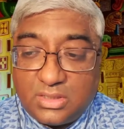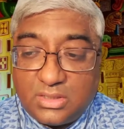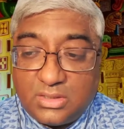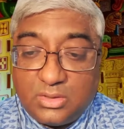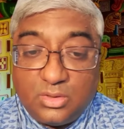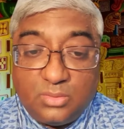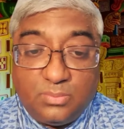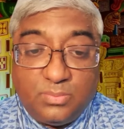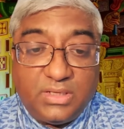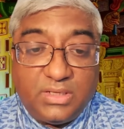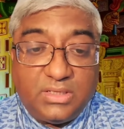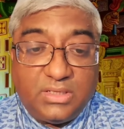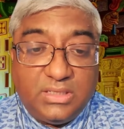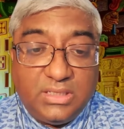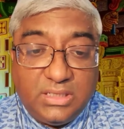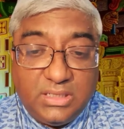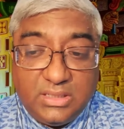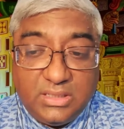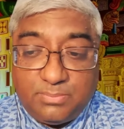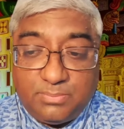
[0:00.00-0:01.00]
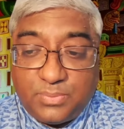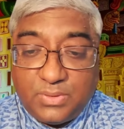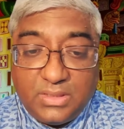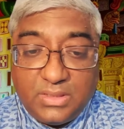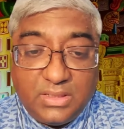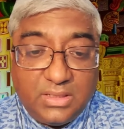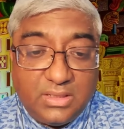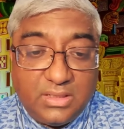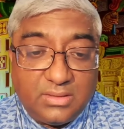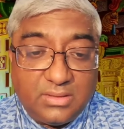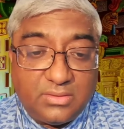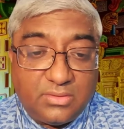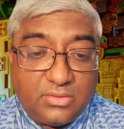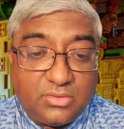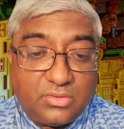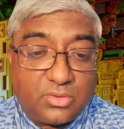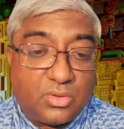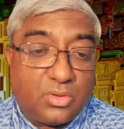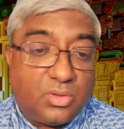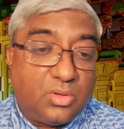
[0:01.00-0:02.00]
you'll be deeply
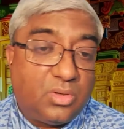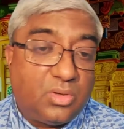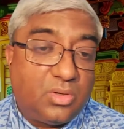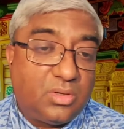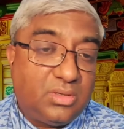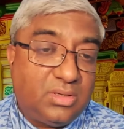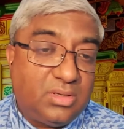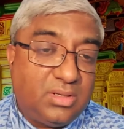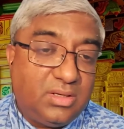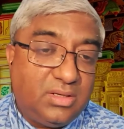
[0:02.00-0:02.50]
drawn